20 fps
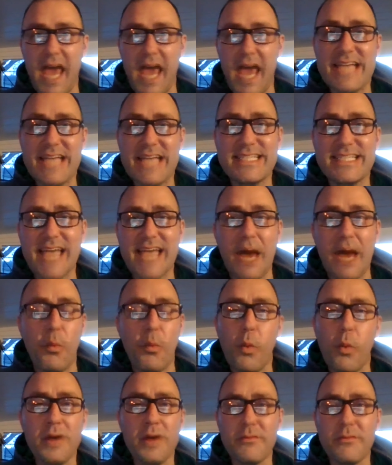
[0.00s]
hazy on
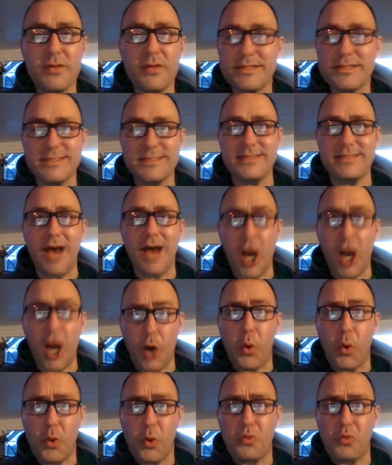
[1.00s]
what is a
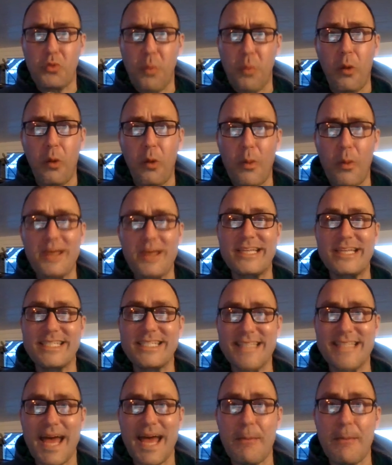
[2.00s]
Cold War? What does
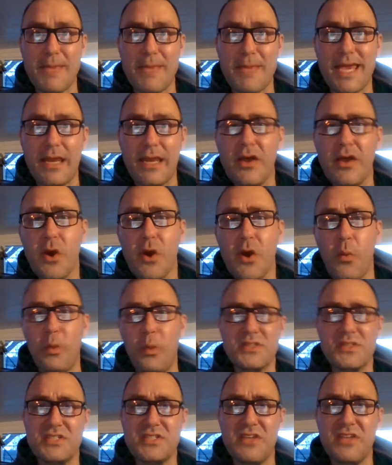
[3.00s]
that mean?
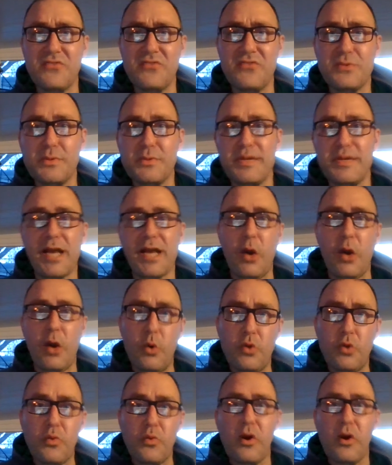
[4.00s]
What's the difference between a
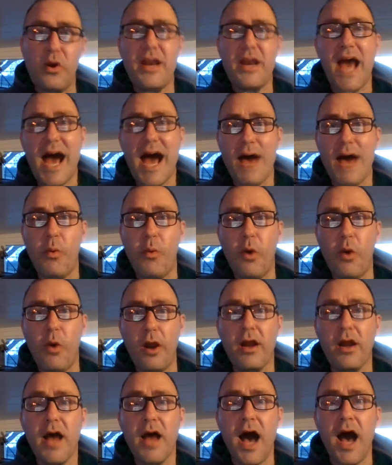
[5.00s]
Cold War and a hot war?
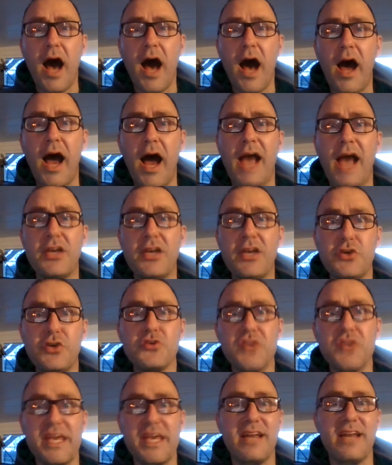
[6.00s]
I
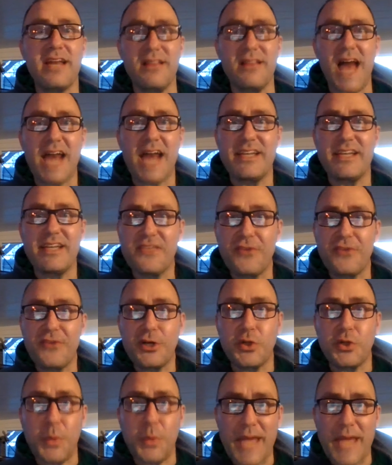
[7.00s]
usually get a lot of different
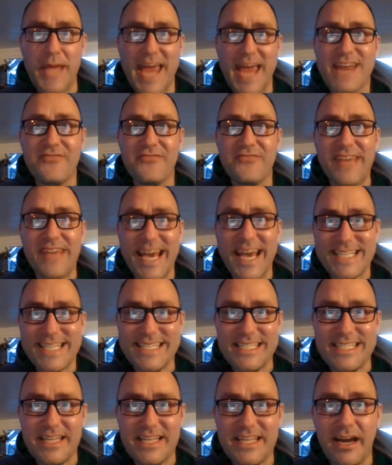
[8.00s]
creative
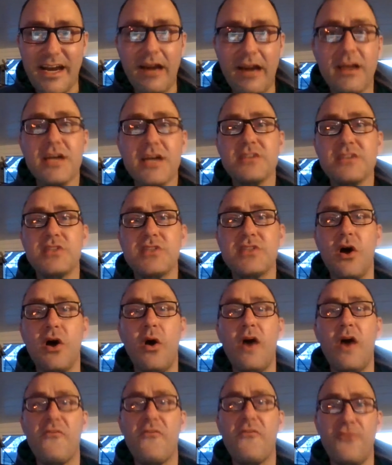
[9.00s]
guesses there.
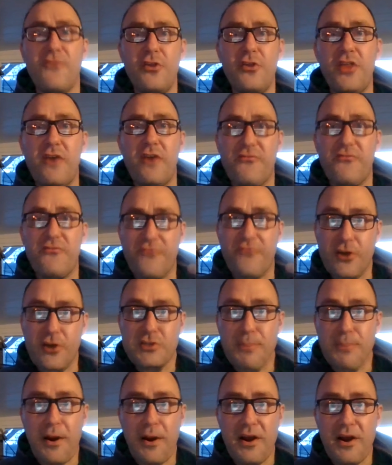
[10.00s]
So for the first
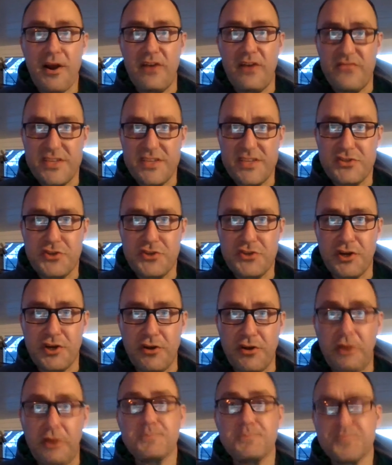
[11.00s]
part of this
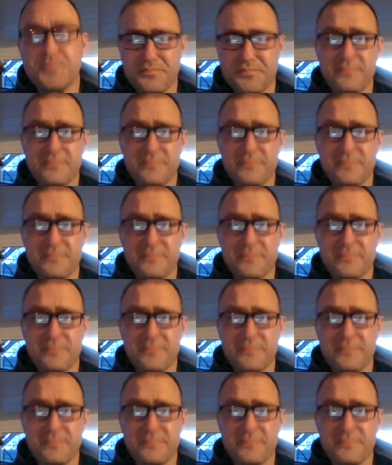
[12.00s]
journal,